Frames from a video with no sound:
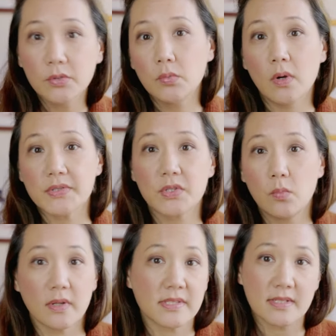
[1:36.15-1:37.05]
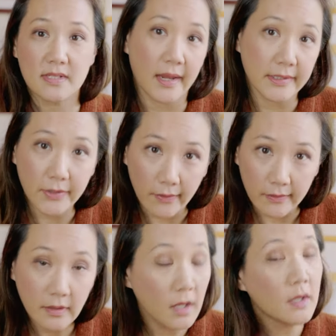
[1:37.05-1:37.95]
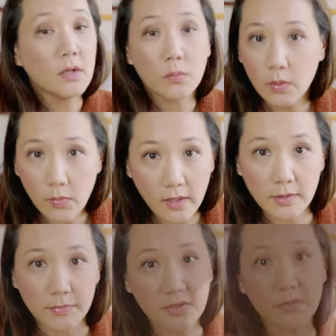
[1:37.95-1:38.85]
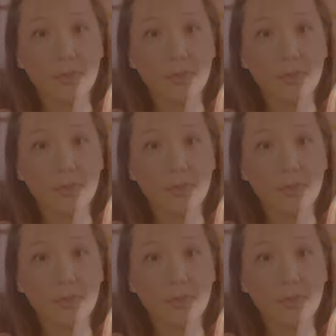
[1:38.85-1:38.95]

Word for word: who also wants to dye yarn, we welcome you.